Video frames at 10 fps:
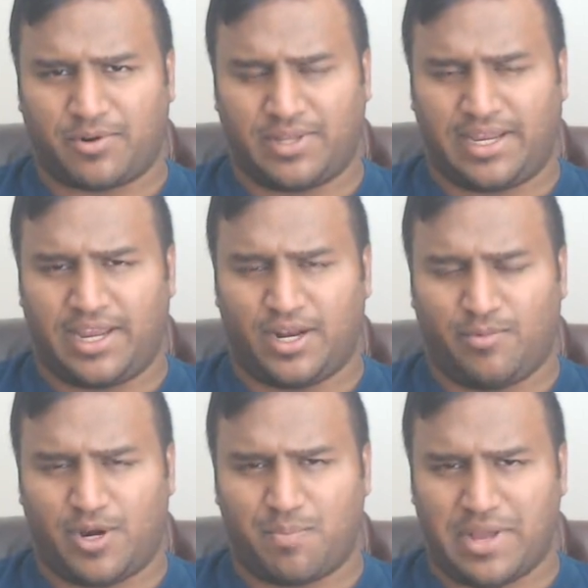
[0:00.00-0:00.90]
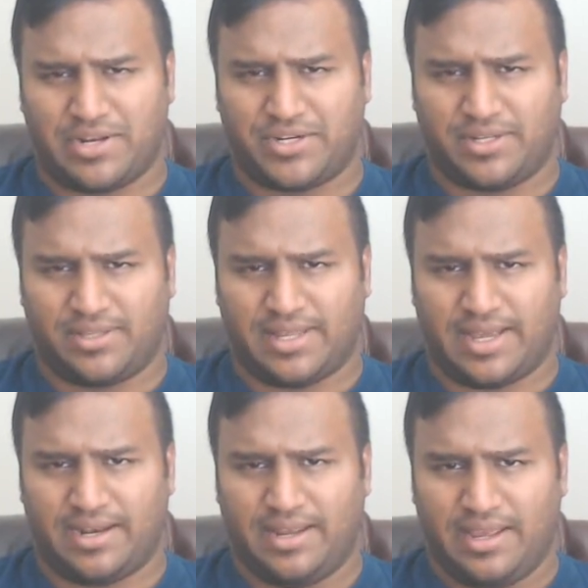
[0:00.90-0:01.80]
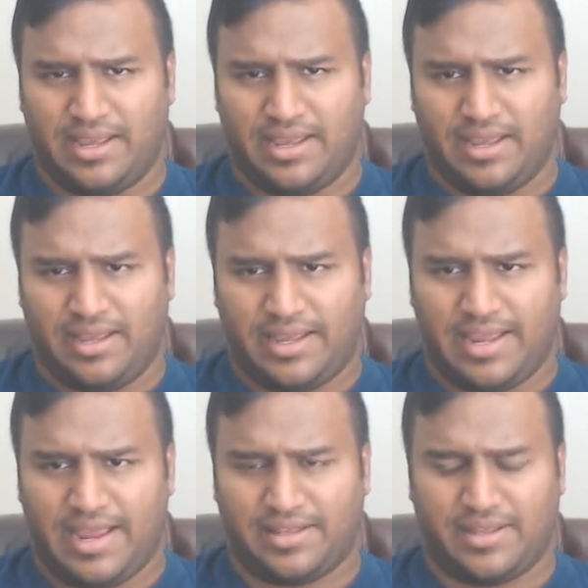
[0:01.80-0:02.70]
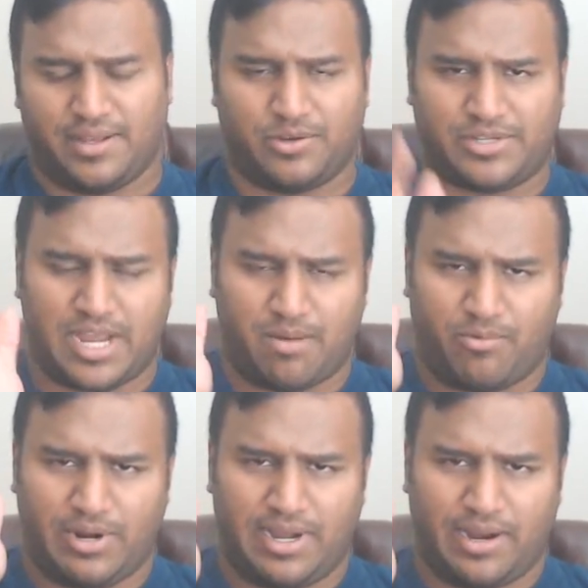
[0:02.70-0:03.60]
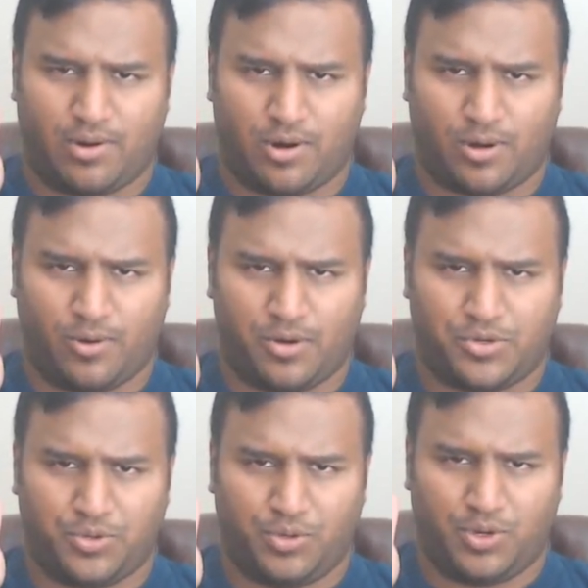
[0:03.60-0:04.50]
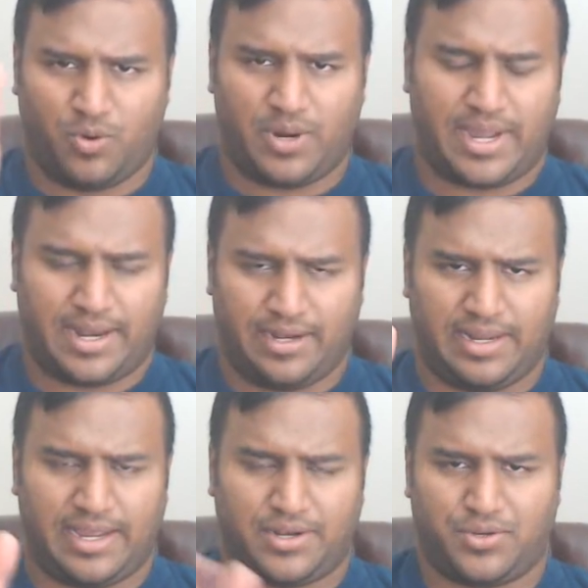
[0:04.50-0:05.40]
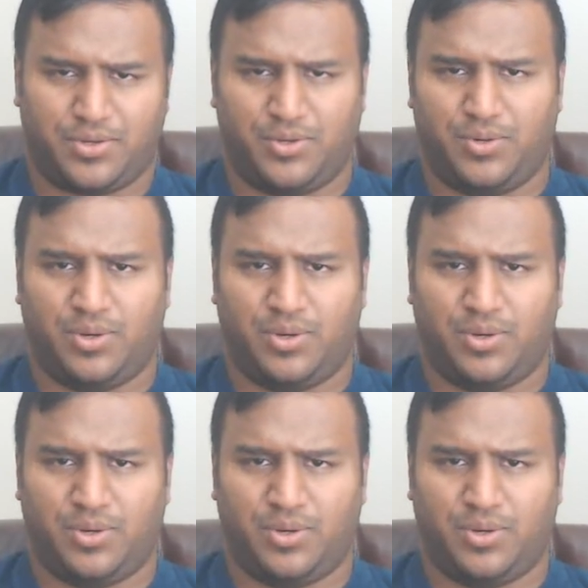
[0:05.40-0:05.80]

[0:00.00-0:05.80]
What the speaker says: I think Kinemon mentioned that he and the other samurai are going to go ahead and get to